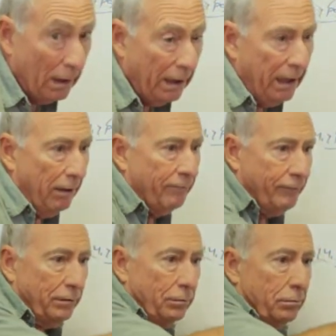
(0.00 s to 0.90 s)
I can't
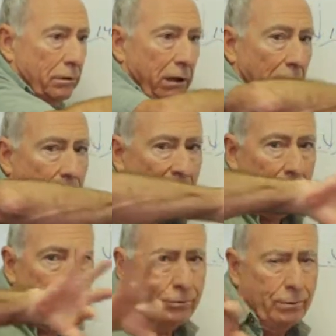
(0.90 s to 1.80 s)
feel the air
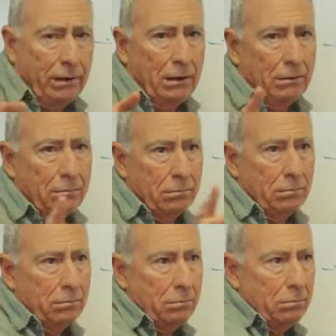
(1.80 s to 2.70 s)
molecules right now.
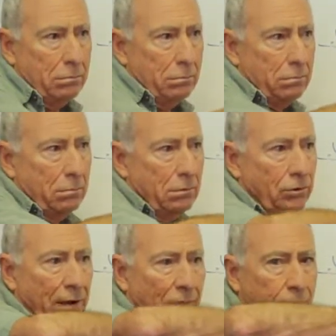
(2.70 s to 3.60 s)
There's
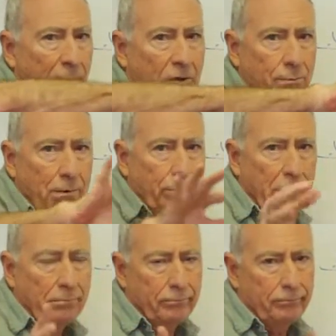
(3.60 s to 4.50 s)
a lot of space between
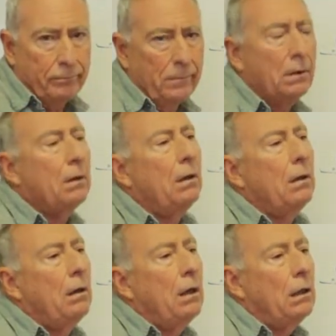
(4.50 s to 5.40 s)
them.
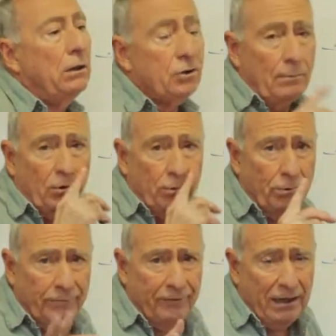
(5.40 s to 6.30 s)
Unless I'm going
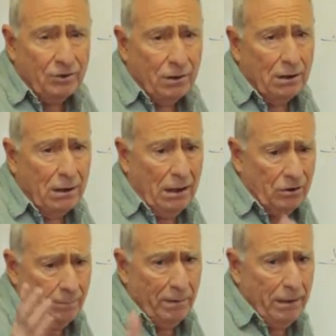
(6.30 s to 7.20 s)
real fast in the car,
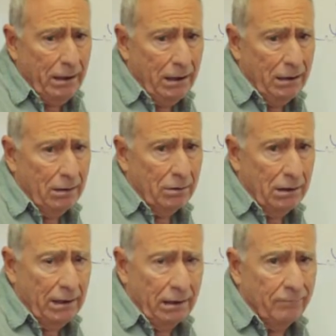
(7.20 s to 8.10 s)
stick my hand out,
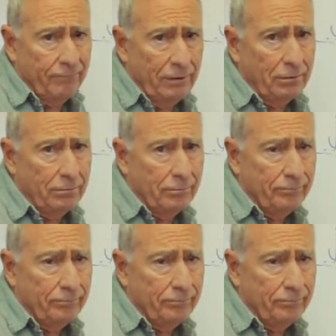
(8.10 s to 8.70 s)
then I can feel.